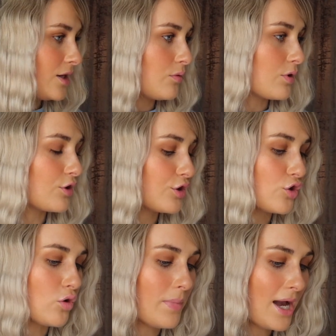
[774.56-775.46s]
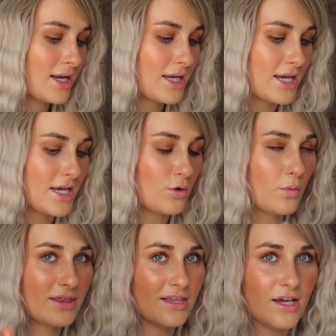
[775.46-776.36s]
We're going to go back in
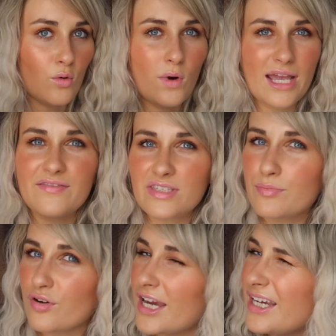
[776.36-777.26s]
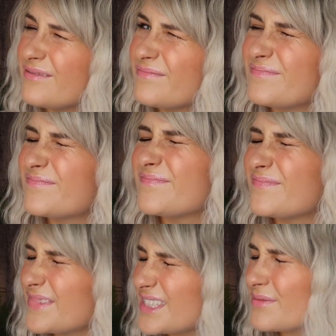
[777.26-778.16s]
with the wave spray.
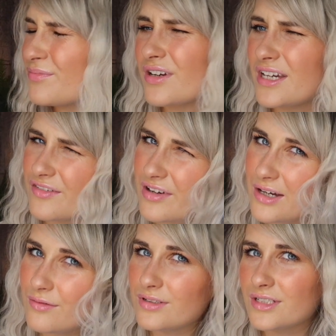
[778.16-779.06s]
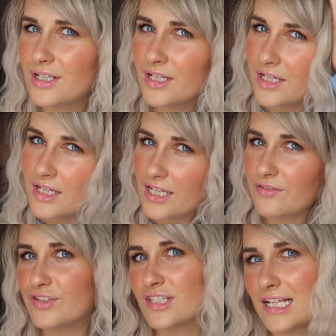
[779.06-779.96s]
Spray it around. Give
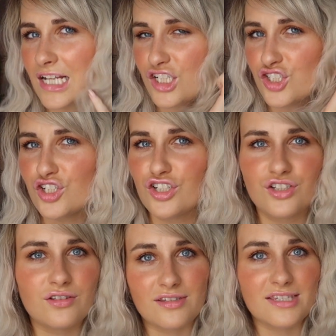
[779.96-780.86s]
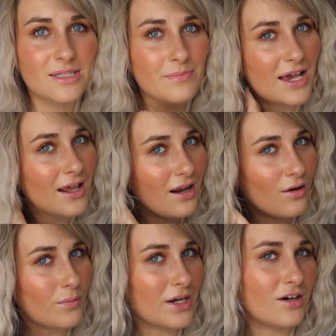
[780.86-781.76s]
us a little judge. The smell,
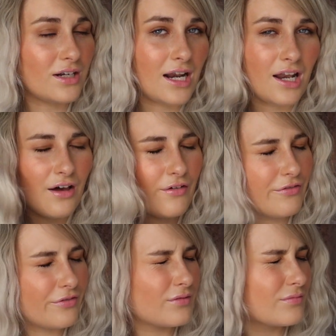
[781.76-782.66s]
oh my god, I love.